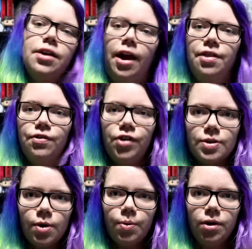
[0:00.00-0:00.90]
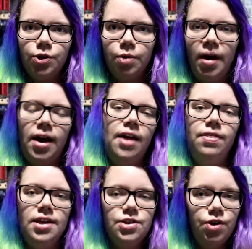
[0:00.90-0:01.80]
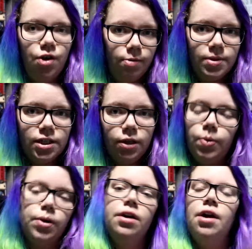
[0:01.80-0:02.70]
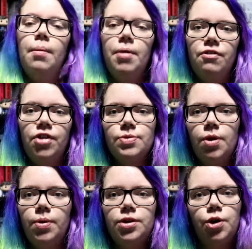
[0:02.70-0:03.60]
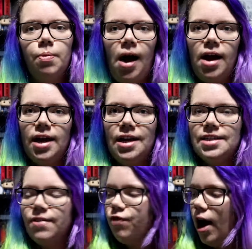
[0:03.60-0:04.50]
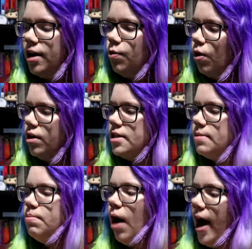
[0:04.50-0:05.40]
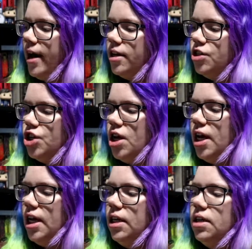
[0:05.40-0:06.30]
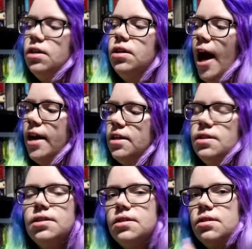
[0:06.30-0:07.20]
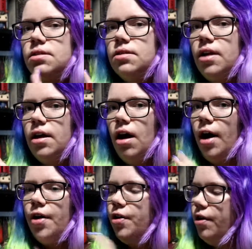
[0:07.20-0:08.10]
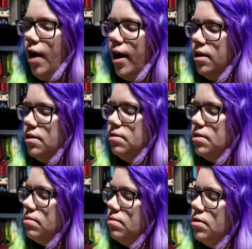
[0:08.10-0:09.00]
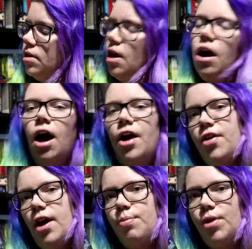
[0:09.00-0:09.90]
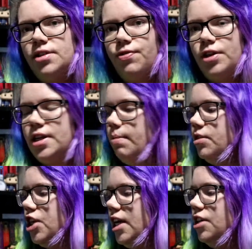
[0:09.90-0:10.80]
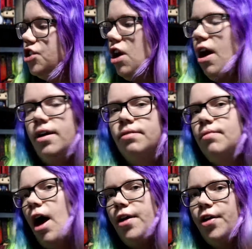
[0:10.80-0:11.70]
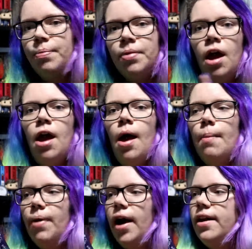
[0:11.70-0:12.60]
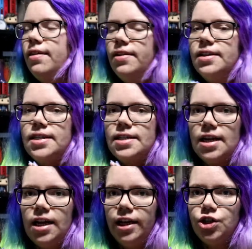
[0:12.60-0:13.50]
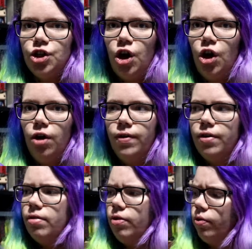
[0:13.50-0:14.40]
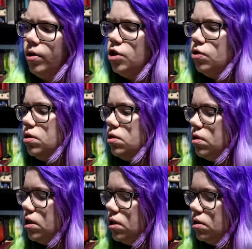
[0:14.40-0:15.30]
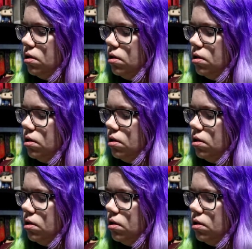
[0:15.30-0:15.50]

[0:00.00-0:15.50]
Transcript: the first one I want to talk about, and these are in no particular order, but the first one I want to talk about is Finding Wonders by Jeannine Atkins. I don't know how to pronounce her first name. Jeannine, I don't know. But this is a collection of three short stories?